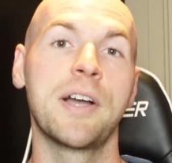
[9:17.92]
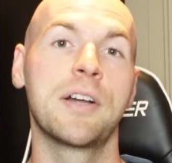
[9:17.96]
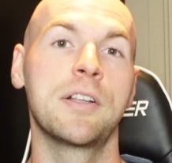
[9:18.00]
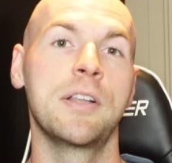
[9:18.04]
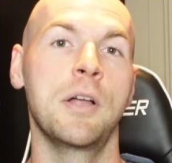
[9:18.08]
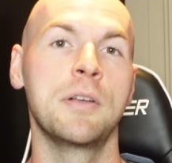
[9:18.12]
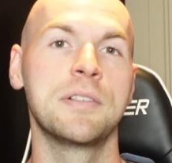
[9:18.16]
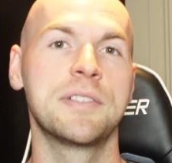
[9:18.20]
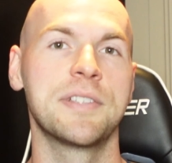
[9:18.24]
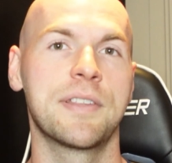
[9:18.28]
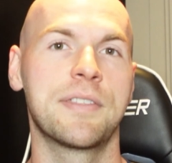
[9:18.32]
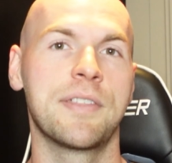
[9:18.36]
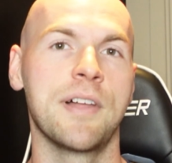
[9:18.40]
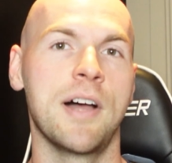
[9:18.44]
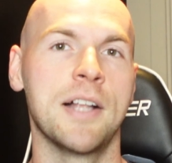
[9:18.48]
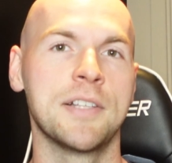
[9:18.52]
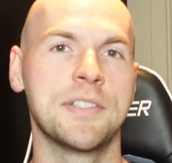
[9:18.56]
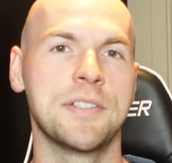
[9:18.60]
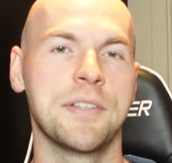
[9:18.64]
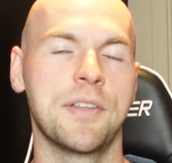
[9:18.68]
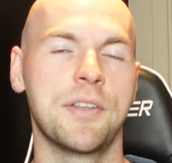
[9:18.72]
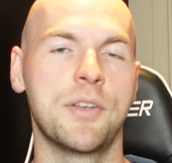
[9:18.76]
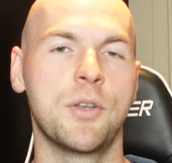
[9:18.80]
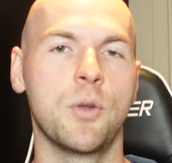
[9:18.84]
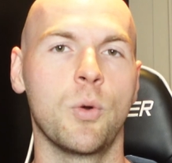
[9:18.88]
closing
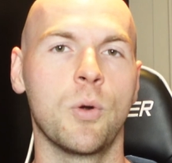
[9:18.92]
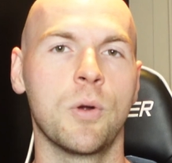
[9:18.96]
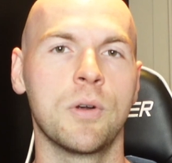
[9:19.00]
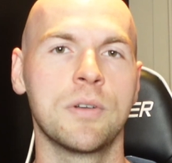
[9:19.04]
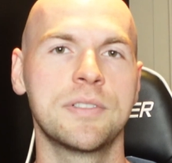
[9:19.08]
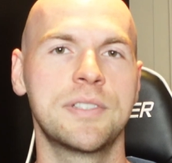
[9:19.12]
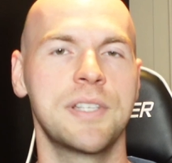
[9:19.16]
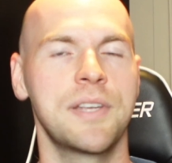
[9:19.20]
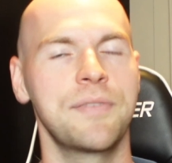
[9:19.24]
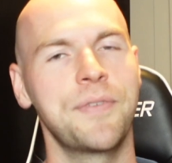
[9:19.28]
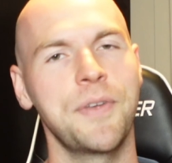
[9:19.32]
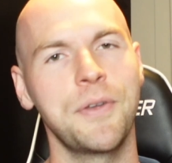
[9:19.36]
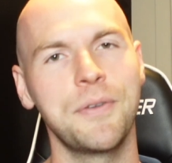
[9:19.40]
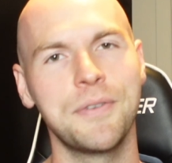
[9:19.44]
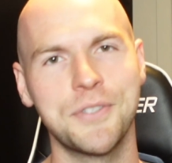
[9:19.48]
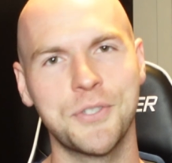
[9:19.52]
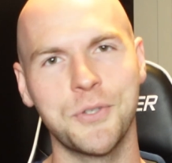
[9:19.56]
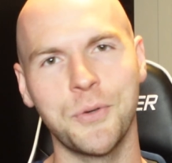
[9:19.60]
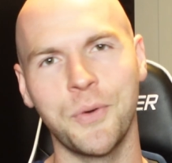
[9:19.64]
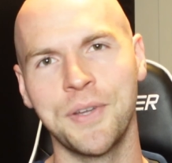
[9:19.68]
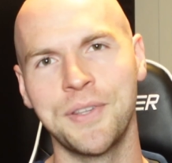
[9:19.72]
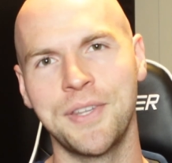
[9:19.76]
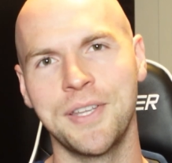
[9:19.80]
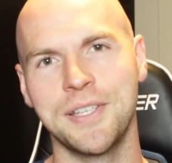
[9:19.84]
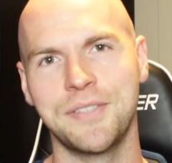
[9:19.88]
thoughts on The Doors, if you
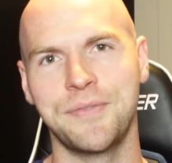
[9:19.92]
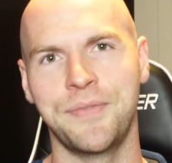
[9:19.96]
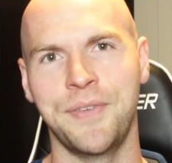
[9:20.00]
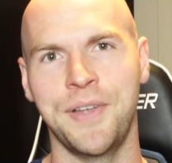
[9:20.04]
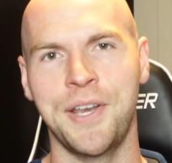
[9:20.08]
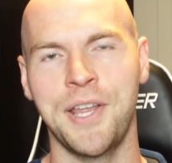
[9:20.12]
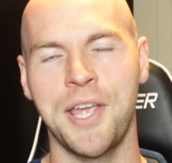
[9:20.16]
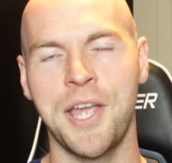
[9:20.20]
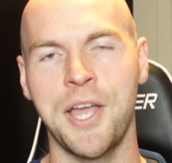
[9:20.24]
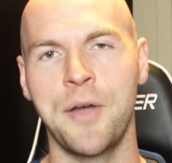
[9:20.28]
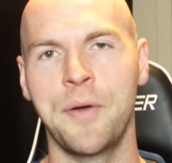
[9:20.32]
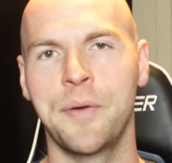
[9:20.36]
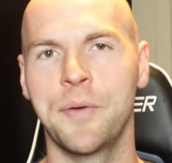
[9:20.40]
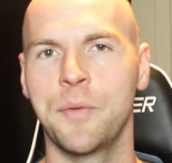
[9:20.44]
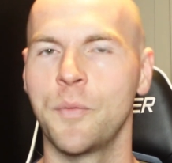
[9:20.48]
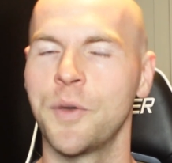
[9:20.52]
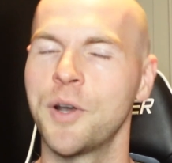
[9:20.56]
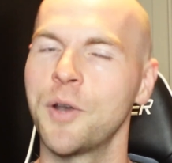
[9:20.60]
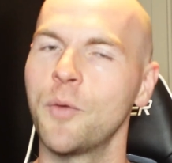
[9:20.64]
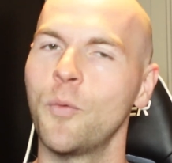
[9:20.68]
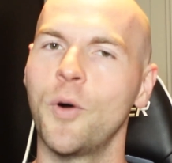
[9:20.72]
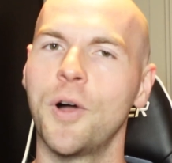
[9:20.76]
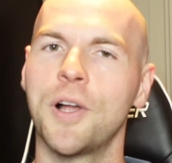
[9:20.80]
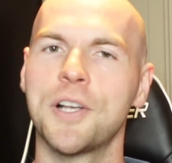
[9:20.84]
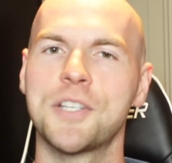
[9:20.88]
enjoyed this video and
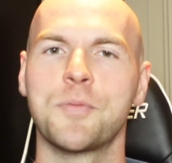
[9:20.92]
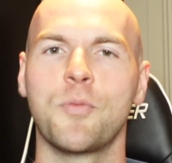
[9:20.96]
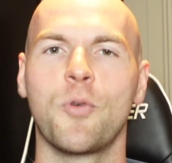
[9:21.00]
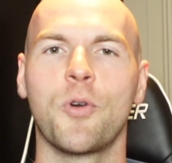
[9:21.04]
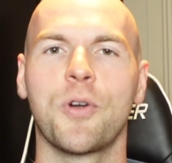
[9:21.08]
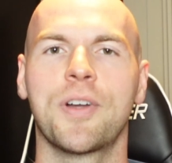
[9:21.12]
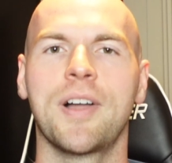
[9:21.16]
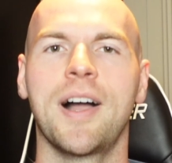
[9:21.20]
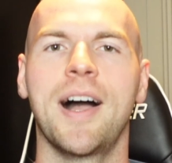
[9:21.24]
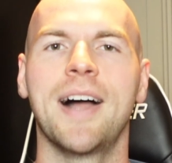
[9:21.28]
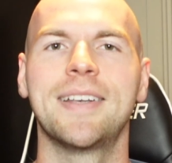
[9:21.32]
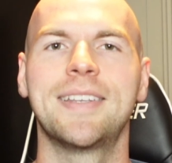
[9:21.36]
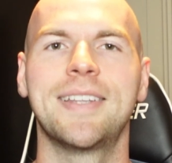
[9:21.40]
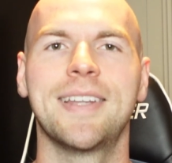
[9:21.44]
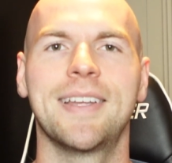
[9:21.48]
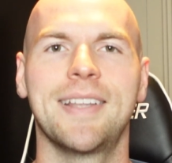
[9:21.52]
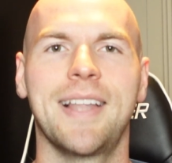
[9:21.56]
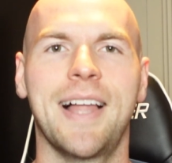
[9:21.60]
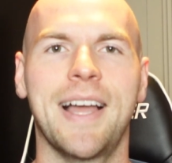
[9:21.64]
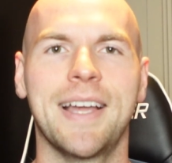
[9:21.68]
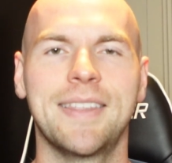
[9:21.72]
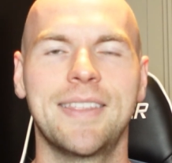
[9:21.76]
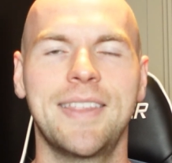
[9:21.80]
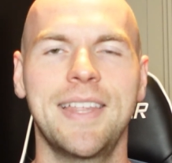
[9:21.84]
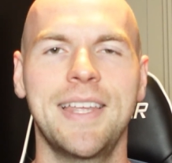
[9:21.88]
want to watch more content
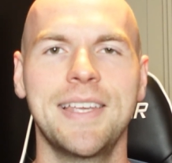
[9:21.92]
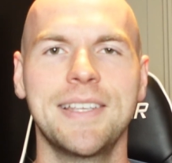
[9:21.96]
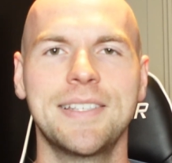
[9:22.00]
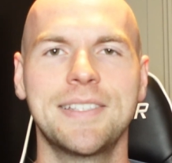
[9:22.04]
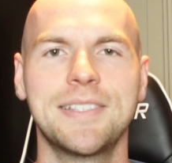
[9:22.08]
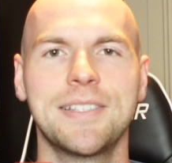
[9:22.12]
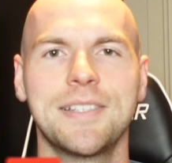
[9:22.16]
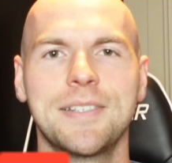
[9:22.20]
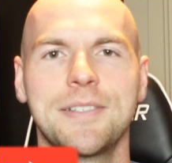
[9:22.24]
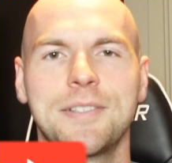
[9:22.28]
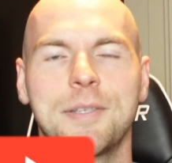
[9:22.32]
like this,